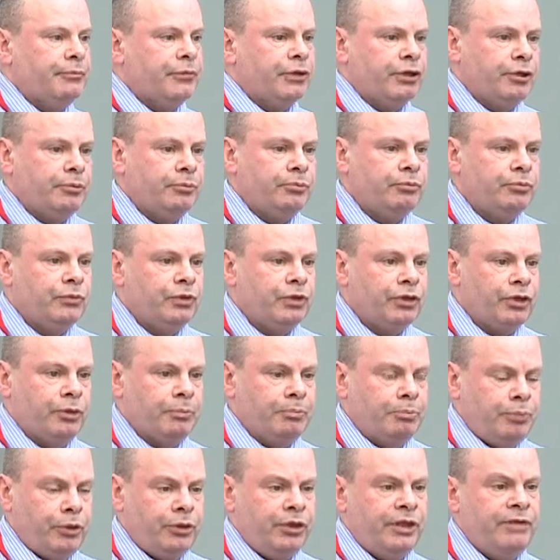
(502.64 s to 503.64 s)

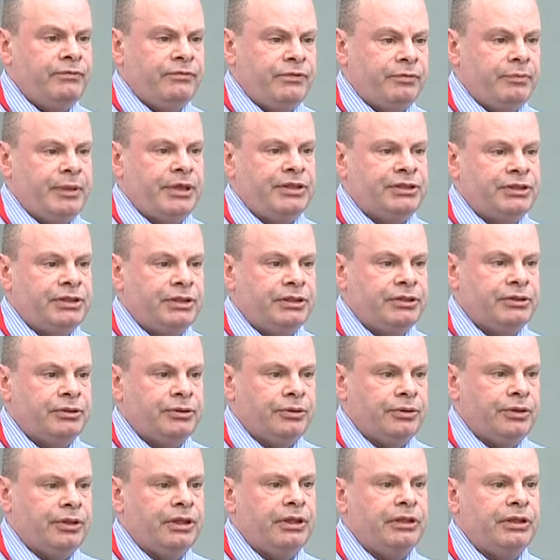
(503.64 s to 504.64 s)
can put information
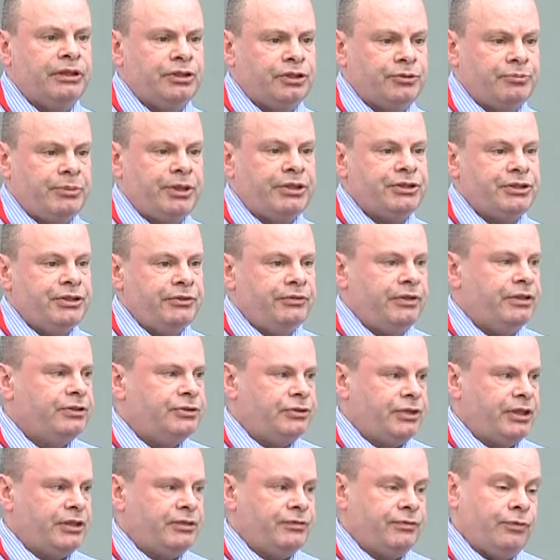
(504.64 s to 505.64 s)
into an expression of
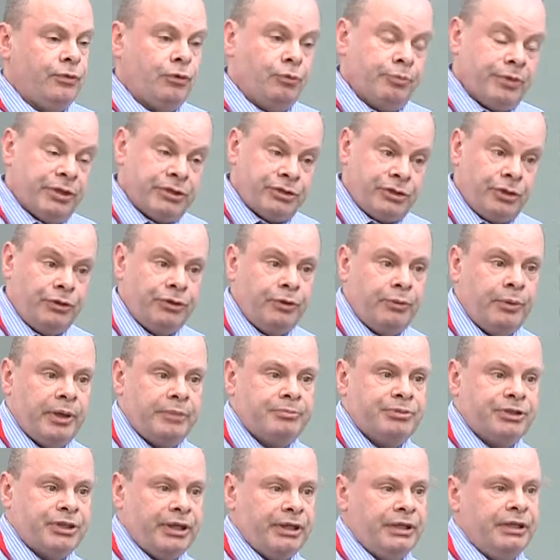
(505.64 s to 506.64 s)
interest form that's on the
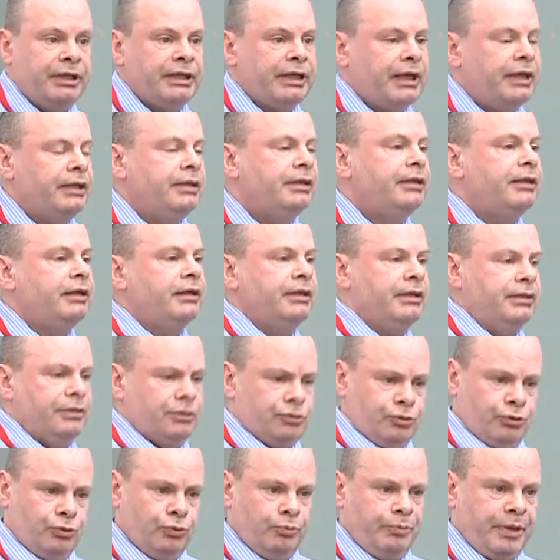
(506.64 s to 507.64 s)
website. Again,
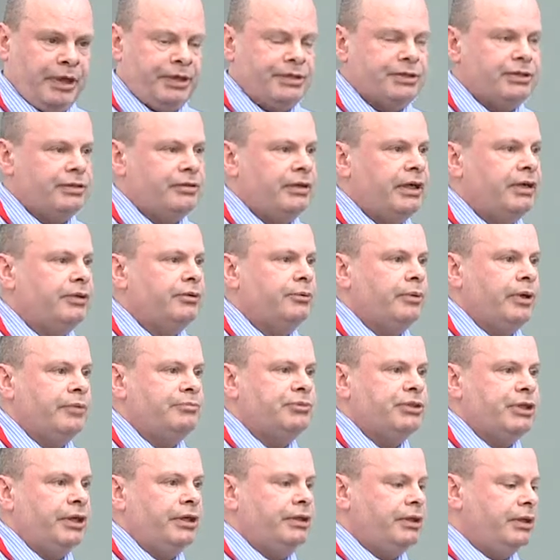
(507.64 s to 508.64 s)
it's all based around the
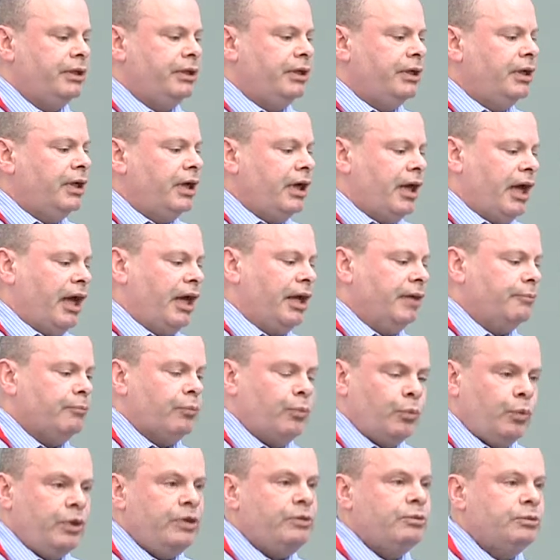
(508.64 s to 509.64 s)
website.
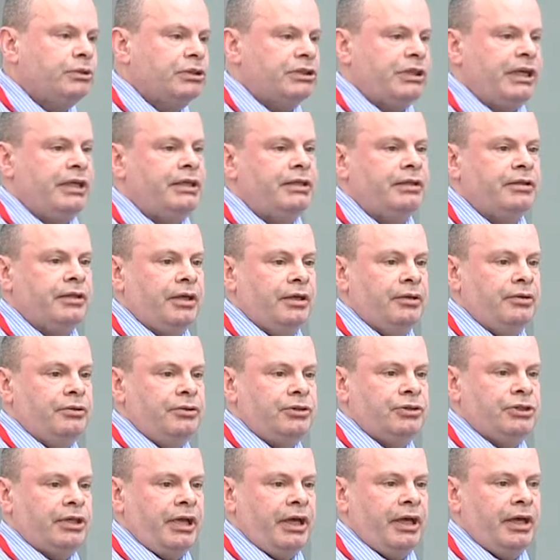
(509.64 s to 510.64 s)
We will take
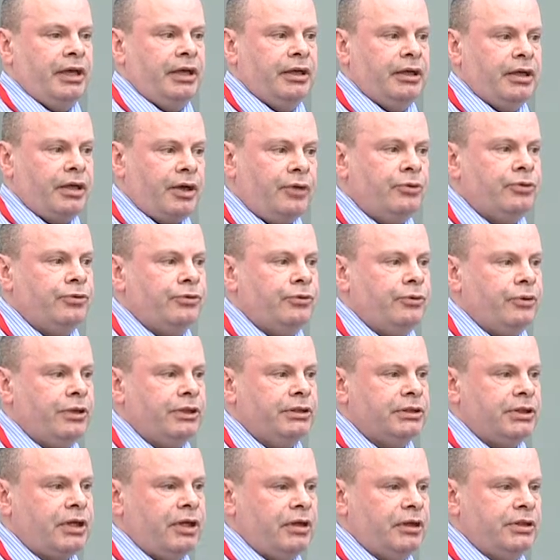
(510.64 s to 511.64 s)
those, go through a
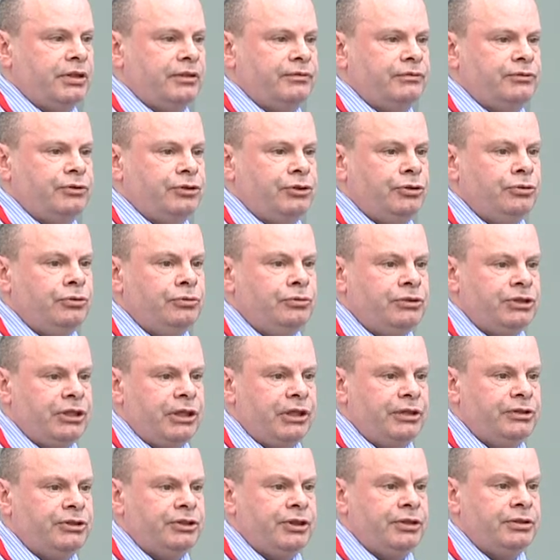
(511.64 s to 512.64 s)
kind of due
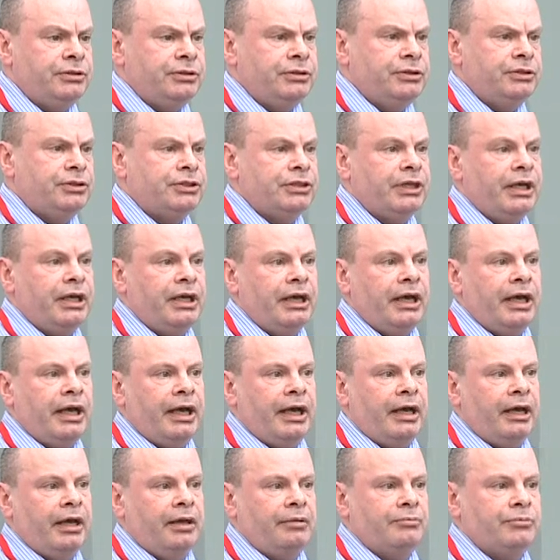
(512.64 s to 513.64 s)
diligence,
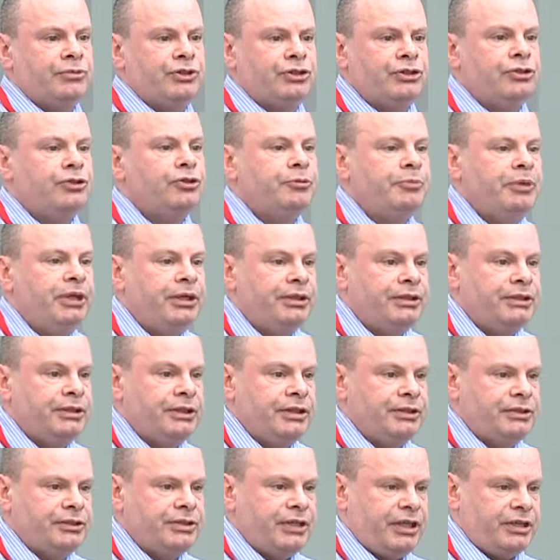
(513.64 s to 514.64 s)
suitability
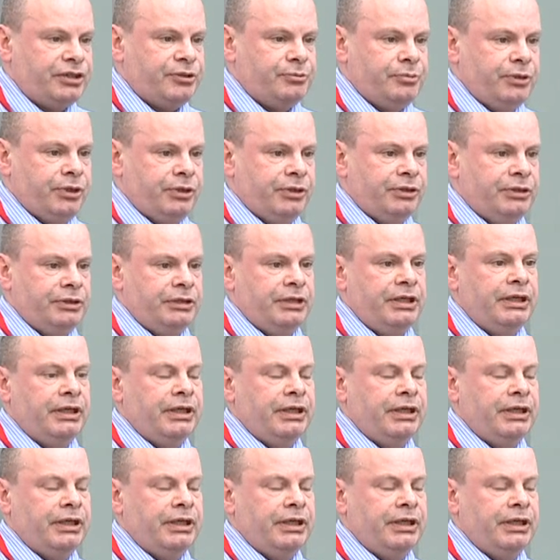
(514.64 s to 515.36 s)
assessment